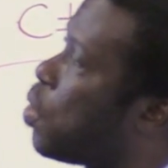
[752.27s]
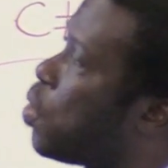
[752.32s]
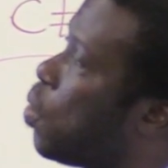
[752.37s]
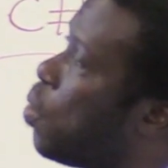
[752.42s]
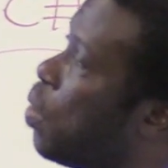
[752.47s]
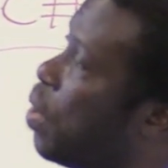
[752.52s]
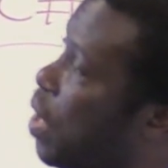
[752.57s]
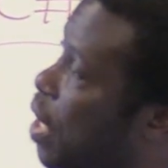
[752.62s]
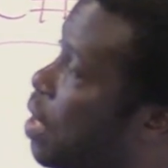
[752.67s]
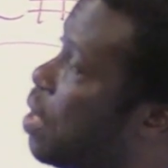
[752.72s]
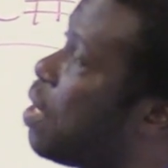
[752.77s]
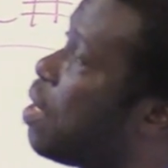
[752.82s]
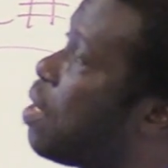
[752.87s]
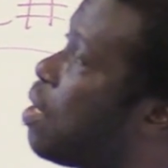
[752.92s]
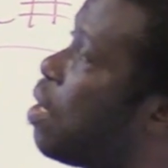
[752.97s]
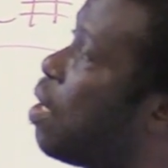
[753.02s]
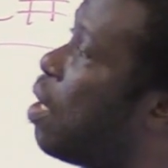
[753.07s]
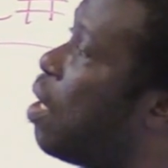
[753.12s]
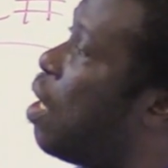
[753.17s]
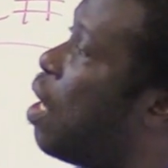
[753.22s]
So this
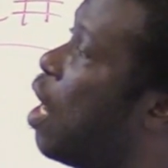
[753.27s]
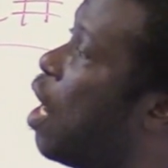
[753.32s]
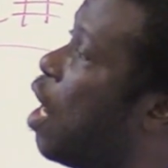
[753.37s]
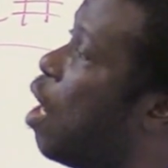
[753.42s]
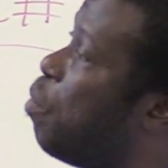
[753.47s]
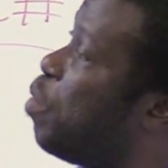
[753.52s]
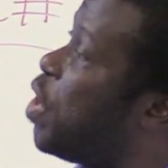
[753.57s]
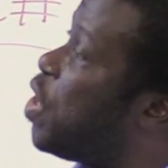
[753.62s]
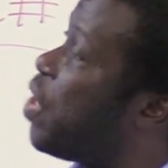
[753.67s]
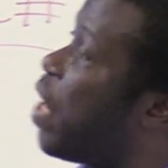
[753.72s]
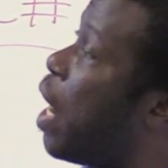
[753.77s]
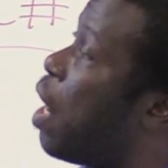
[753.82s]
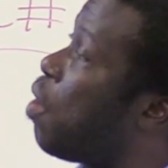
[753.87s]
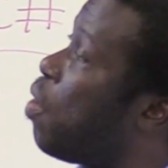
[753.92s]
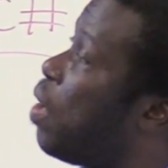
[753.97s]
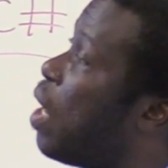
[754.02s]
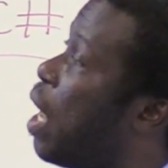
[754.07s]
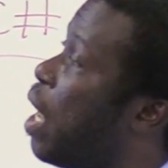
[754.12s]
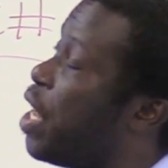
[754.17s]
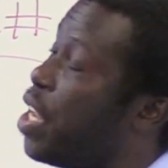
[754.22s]
is the
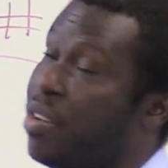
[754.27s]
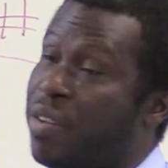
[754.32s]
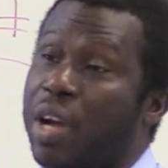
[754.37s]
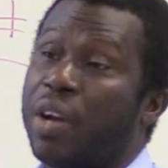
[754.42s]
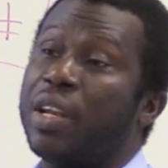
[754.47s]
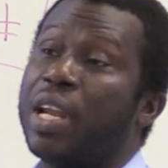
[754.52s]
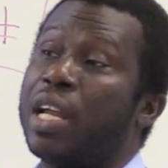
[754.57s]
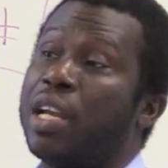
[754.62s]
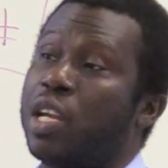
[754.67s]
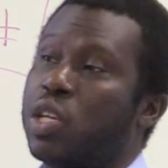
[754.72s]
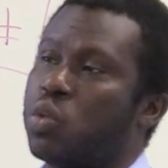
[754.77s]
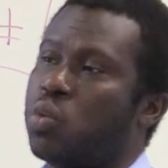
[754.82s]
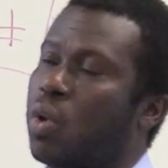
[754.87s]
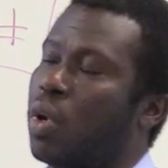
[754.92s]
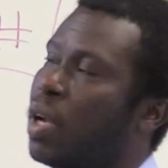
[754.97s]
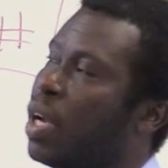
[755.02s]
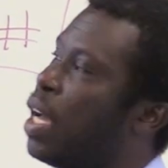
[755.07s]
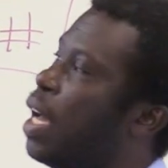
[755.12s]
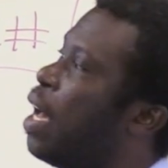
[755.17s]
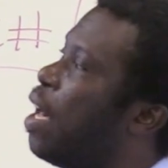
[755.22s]
triangular irregular network.